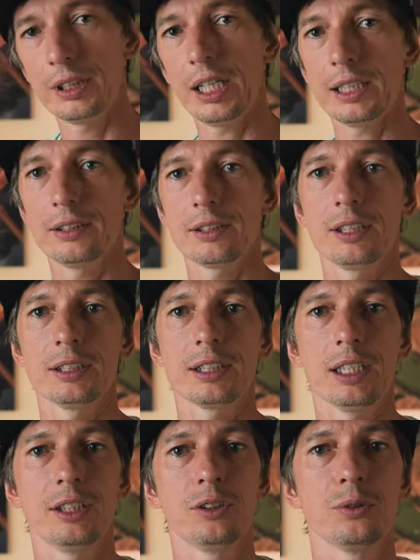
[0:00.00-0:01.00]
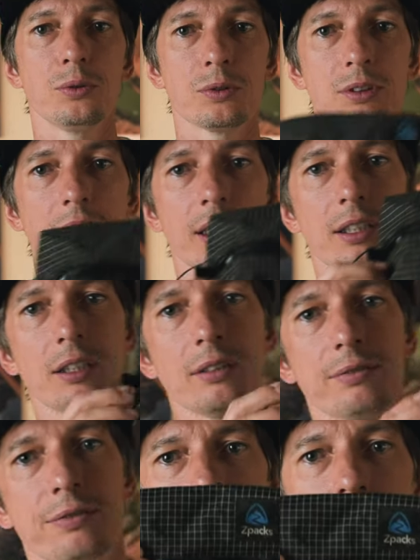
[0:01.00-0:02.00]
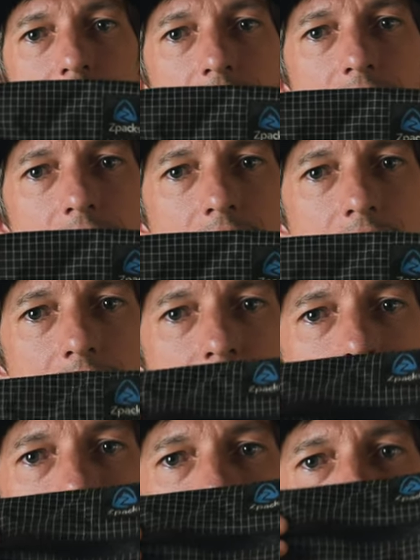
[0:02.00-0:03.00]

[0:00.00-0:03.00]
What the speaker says: the other things I love, this is like kind of a